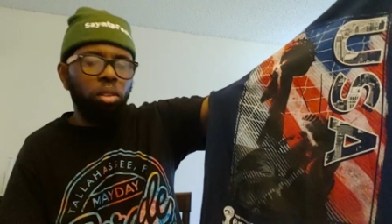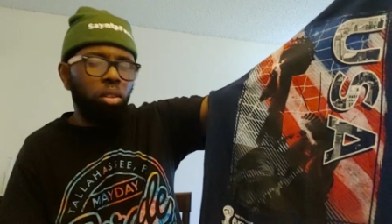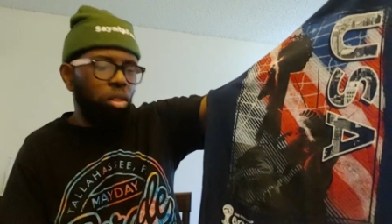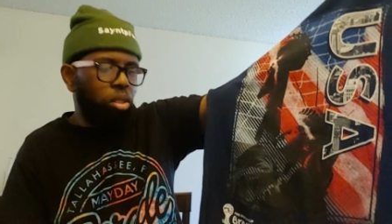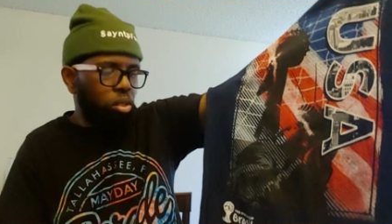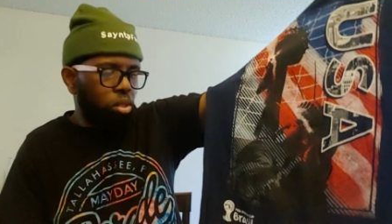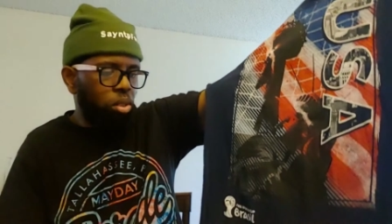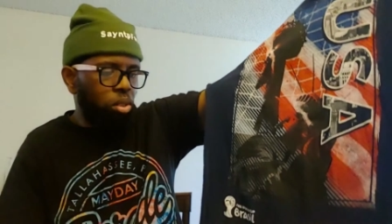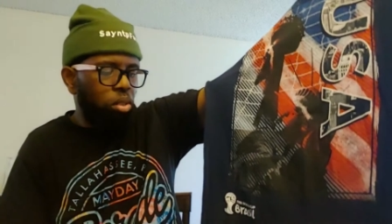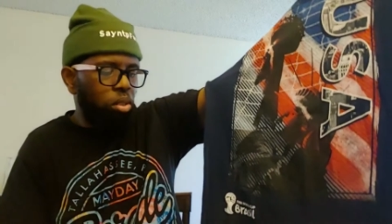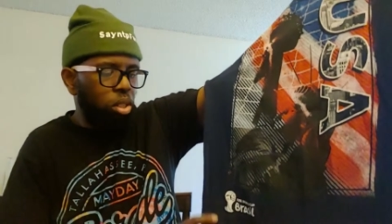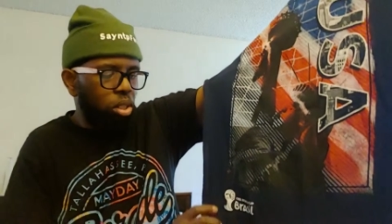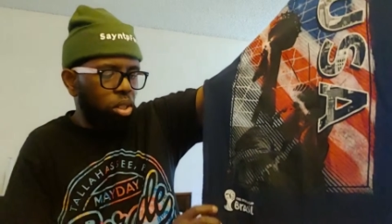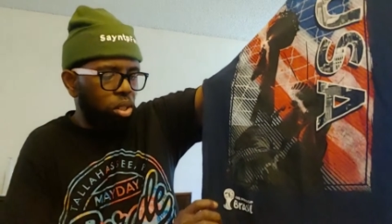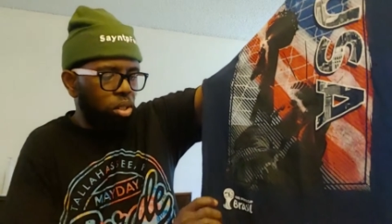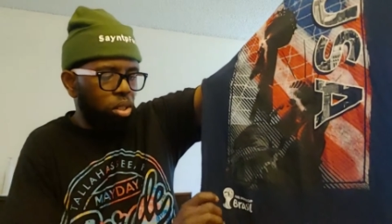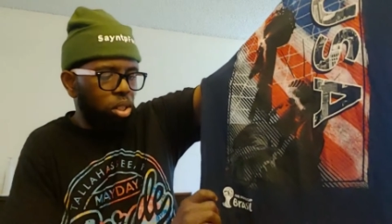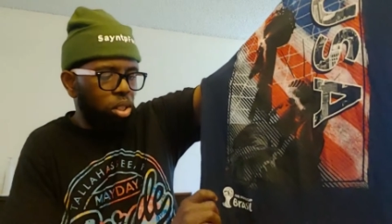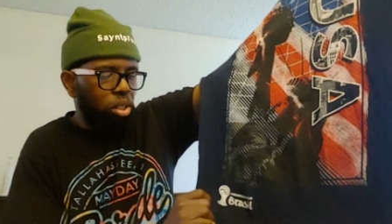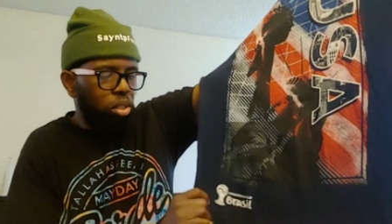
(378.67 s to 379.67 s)
so this
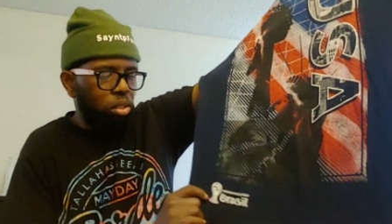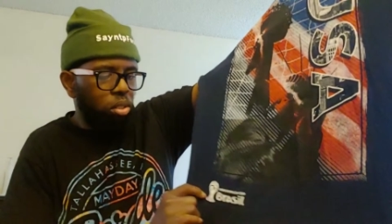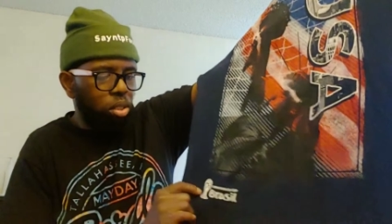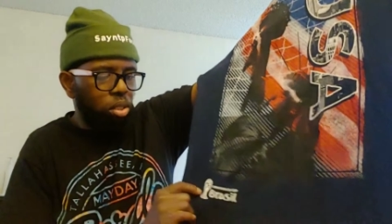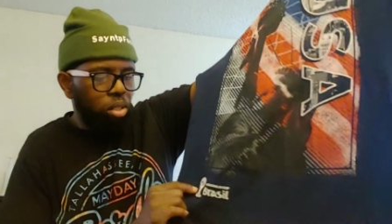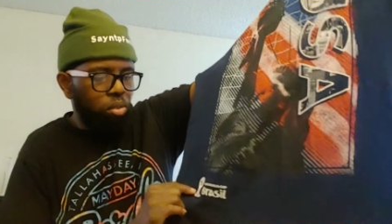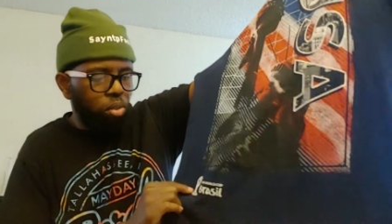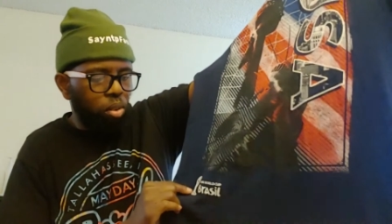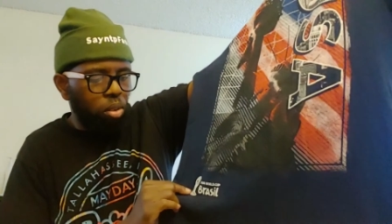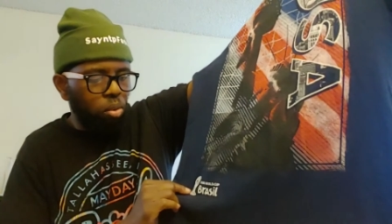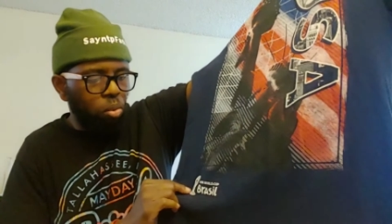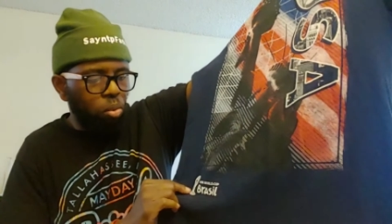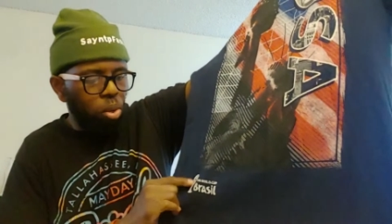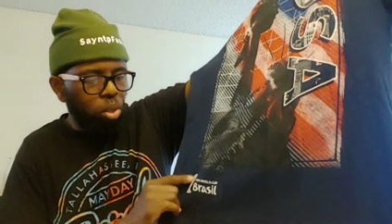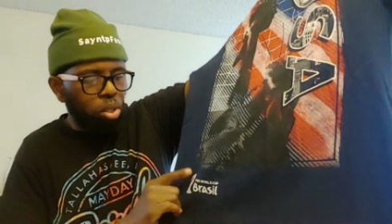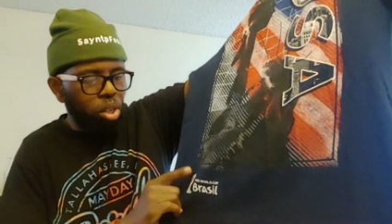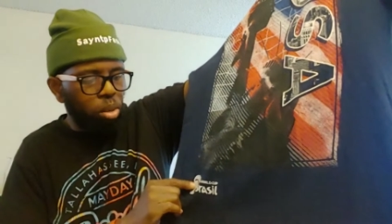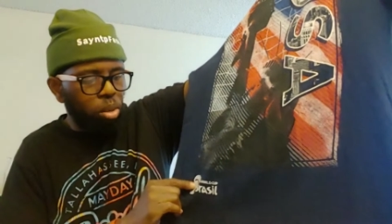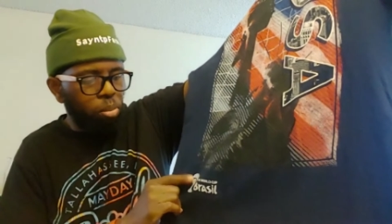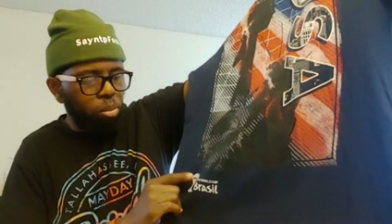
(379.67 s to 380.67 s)
is it. This one, the World
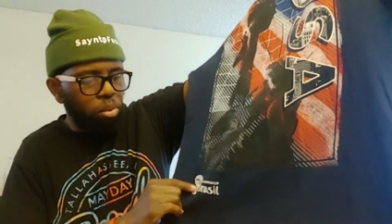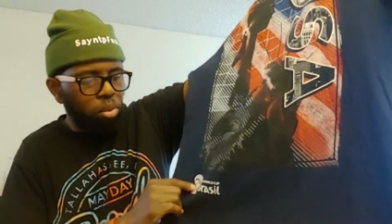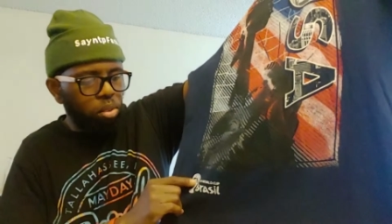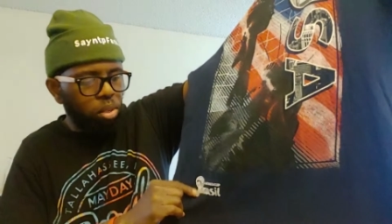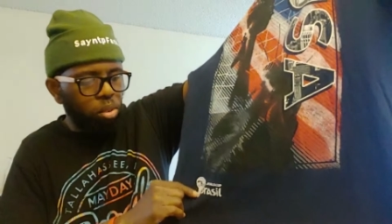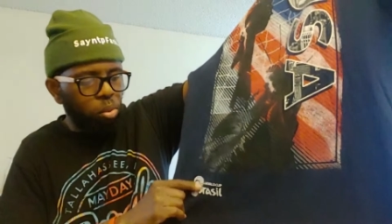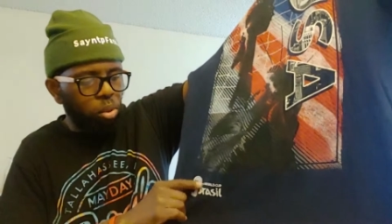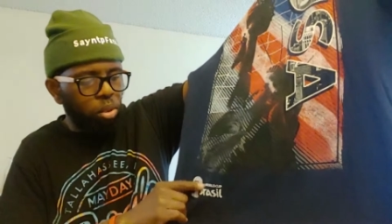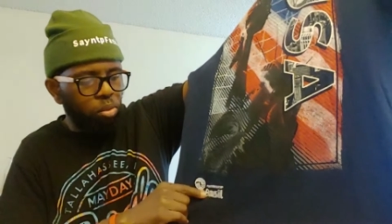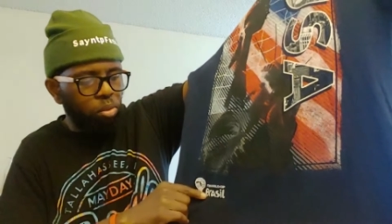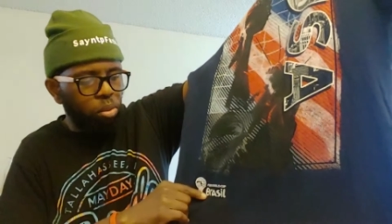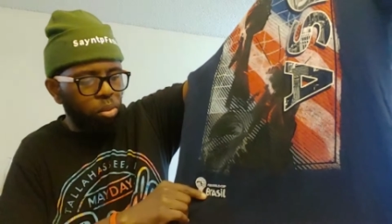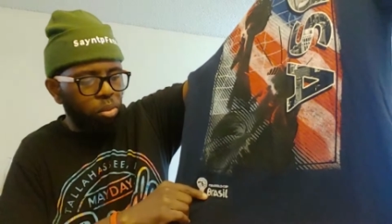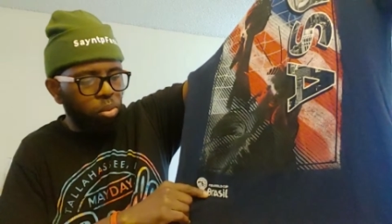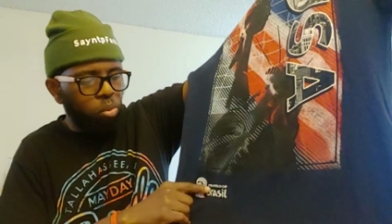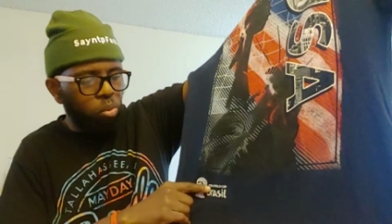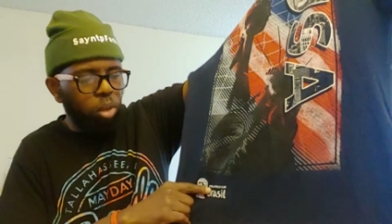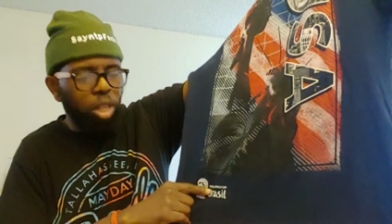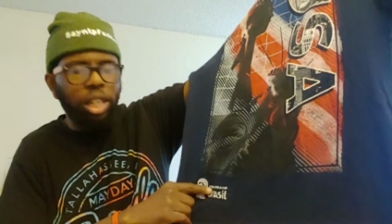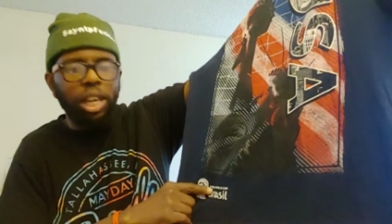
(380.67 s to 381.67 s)
Cup, the one from the
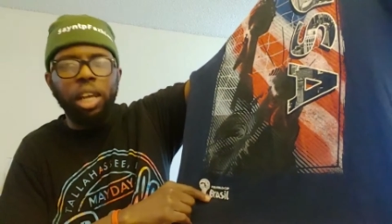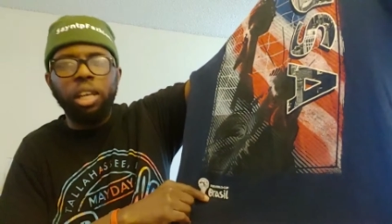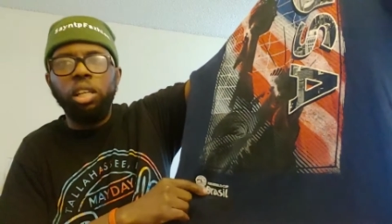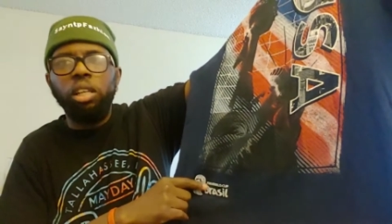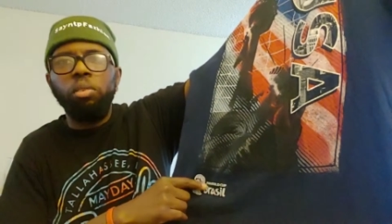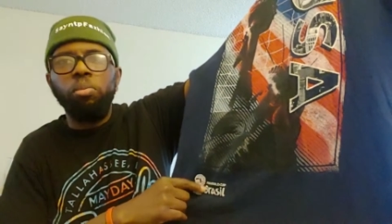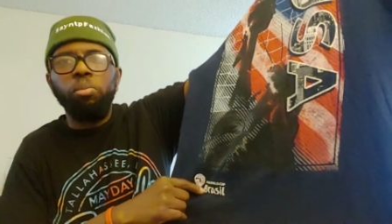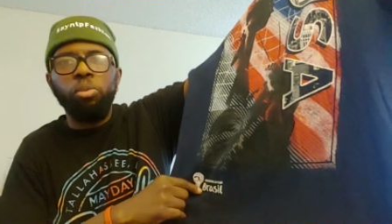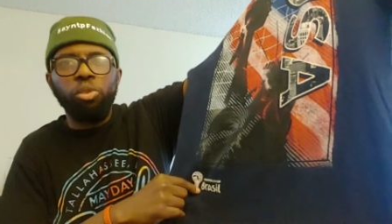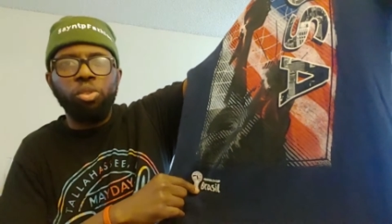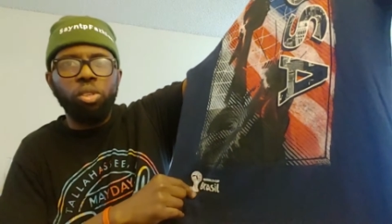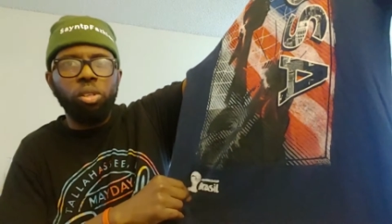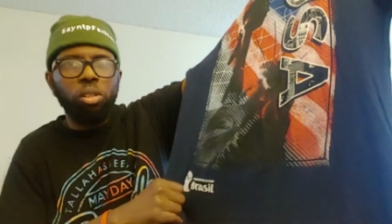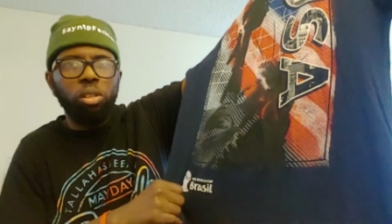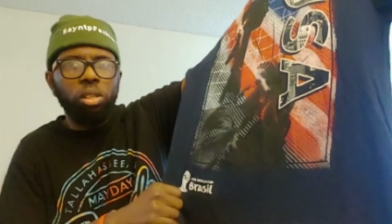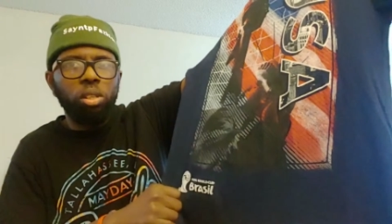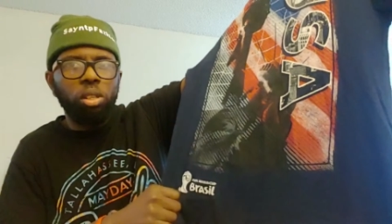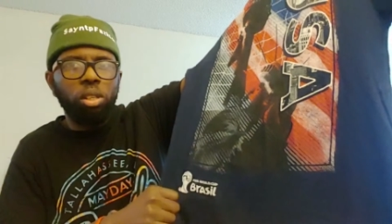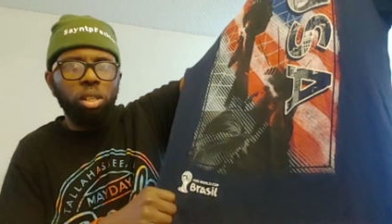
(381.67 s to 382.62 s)
one had in Brazil.